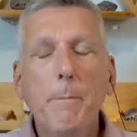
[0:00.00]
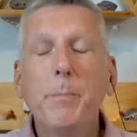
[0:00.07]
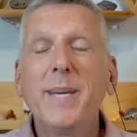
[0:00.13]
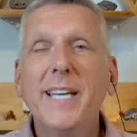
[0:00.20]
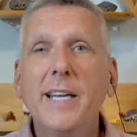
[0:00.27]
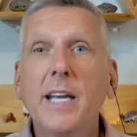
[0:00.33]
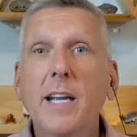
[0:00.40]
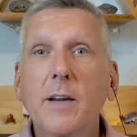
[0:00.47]

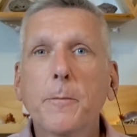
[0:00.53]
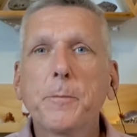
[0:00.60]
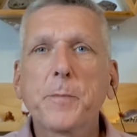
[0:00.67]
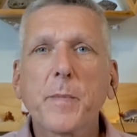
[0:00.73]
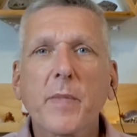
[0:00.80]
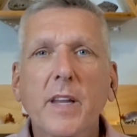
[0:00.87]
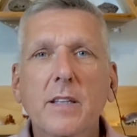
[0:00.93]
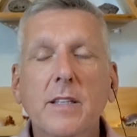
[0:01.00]
meaning
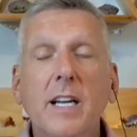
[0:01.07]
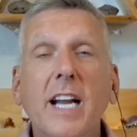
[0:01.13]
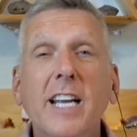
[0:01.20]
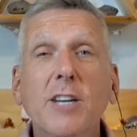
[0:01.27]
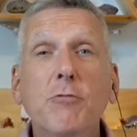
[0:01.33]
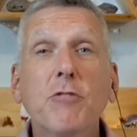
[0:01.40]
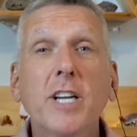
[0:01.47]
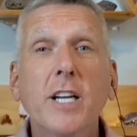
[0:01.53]
that I
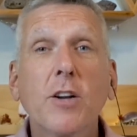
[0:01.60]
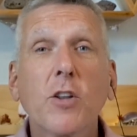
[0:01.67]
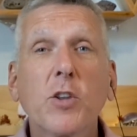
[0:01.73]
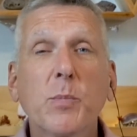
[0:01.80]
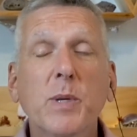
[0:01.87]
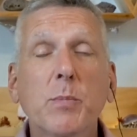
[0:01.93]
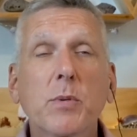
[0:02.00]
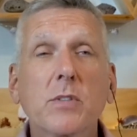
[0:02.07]
can read
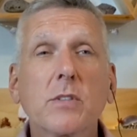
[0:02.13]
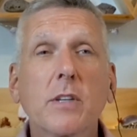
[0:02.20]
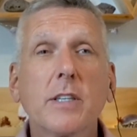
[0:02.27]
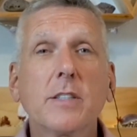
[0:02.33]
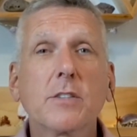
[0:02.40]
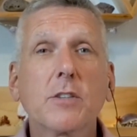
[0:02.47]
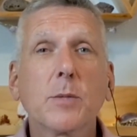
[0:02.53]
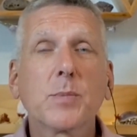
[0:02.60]
other people's
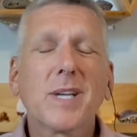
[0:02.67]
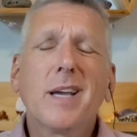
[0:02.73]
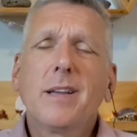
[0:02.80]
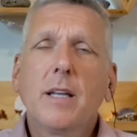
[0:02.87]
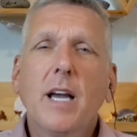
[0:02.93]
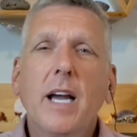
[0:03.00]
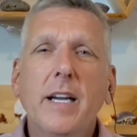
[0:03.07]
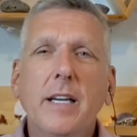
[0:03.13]
light script.
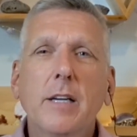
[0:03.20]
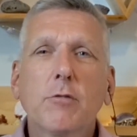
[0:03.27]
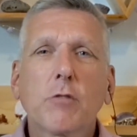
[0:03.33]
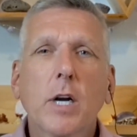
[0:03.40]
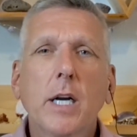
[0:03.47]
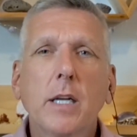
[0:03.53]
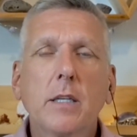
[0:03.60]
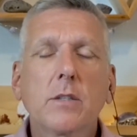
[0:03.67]
I can
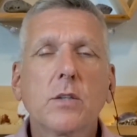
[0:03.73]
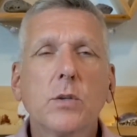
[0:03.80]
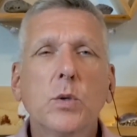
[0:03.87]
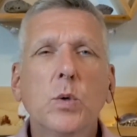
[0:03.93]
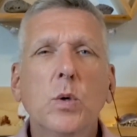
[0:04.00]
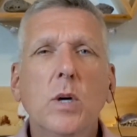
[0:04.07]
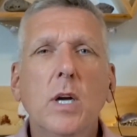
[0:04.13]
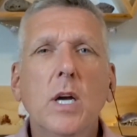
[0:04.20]
write it
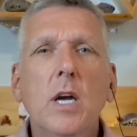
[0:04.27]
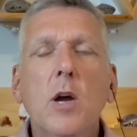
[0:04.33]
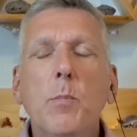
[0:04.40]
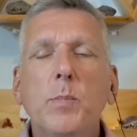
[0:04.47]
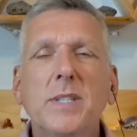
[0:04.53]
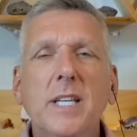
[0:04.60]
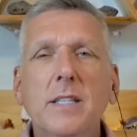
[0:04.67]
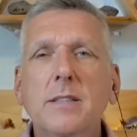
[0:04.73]
too,
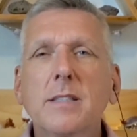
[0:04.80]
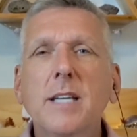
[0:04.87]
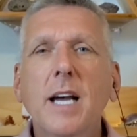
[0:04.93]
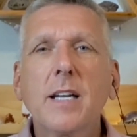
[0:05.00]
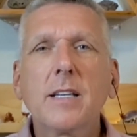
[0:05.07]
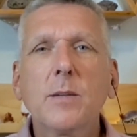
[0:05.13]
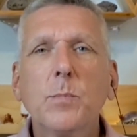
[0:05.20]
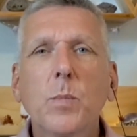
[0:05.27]
but that's
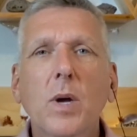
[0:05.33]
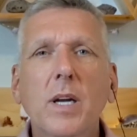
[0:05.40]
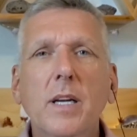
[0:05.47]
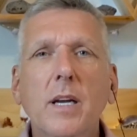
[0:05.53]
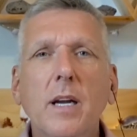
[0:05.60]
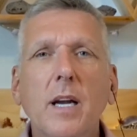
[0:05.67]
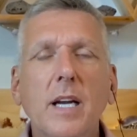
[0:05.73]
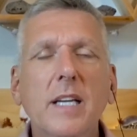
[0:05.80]
not in
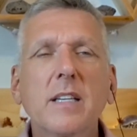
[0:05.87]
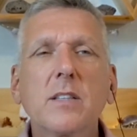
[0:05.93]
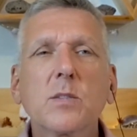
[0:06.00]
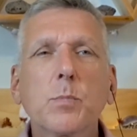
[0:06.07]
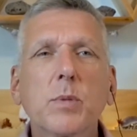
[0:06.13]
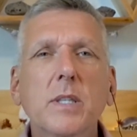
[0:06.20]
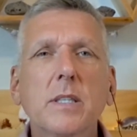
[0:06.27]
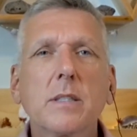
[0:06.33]
my
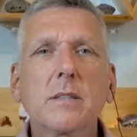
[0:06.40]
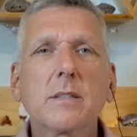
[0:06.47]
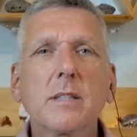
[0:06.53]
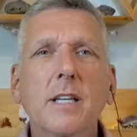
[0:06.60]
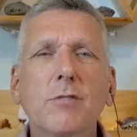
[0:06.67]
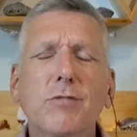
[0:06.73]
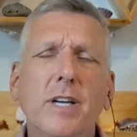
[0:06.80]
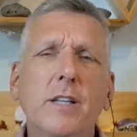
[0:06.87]
highest bliss.
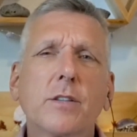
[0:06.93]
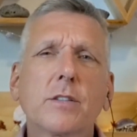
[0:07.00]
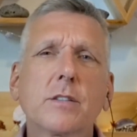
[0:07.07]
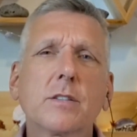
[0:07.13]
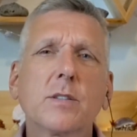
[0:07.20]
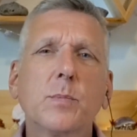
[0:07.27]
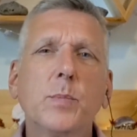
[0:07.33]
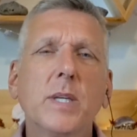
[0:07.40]
I'd rather
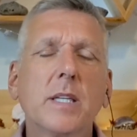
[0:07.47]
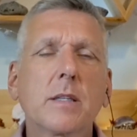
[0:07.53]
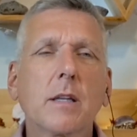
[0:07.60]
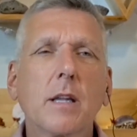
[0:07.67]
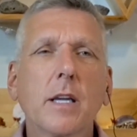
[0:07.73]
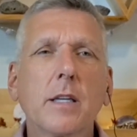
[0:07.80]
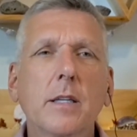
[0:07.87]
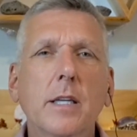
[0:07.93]
speak the
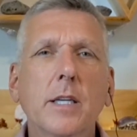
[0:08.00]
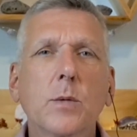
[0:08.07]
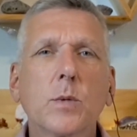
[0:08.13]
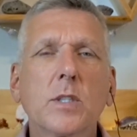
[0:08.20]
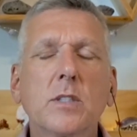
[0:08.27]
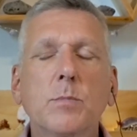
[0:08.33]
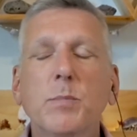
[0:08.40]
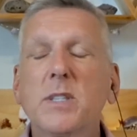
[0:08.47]
light
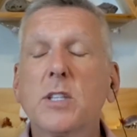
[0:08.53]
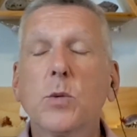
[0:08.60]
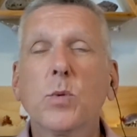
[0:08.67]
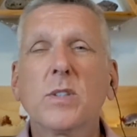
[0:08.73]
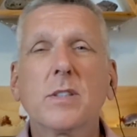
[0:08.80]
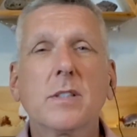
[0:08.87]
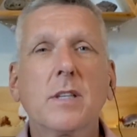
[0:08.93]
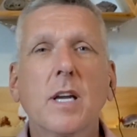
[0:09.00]
language. But there
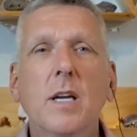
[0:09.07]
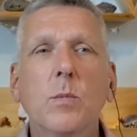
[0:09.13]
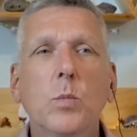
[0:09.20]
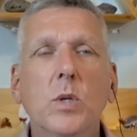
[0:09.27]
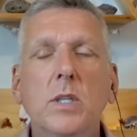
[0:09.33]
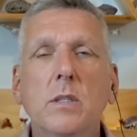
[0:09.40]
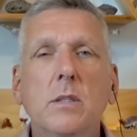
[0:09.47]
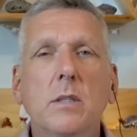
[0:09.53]
was a time
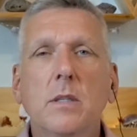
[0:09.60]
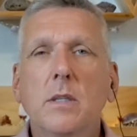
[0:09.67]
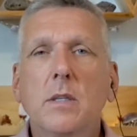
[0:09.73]
when